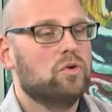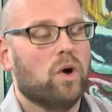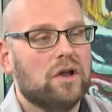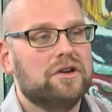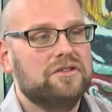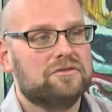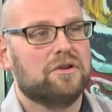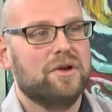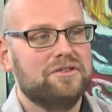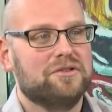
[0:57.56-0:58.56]
qualities for a
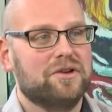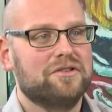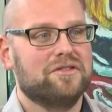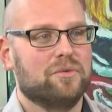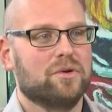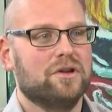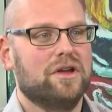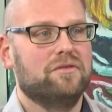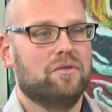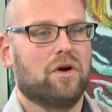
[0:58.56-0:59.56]
resident director that we're
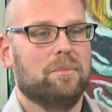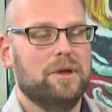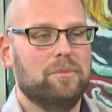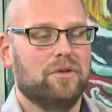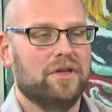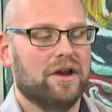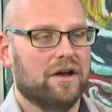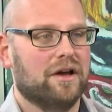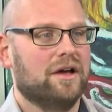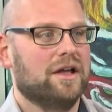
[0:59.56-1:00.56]
looking for are people that,
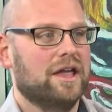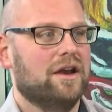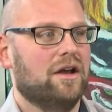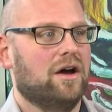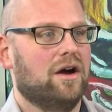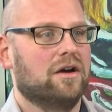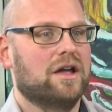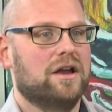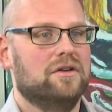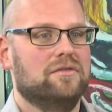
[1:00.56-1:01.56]
again, are
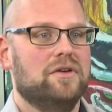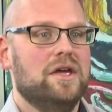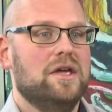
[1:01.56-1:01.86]
kind of